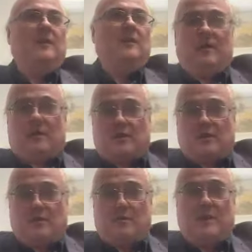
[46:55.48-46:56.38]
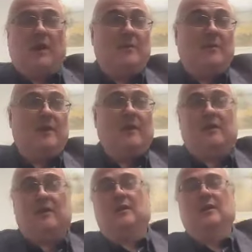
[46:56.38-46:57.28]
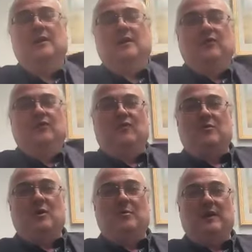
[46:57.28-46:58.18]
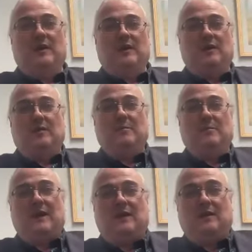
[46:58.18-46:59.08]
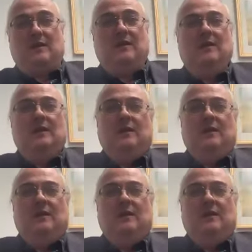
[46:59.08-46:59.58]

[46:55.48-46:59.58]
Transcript: Noriko Manabe and Drew Nobile and Megan